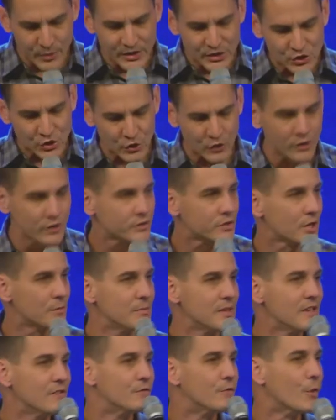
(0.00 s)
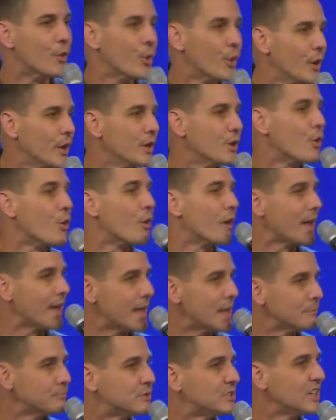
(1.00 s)
return to me void or
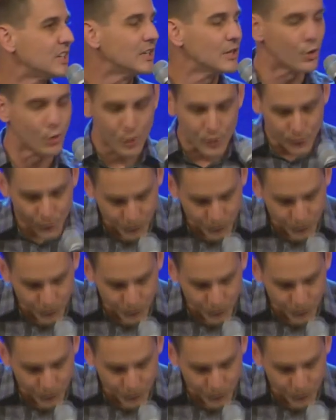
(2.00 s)
empty or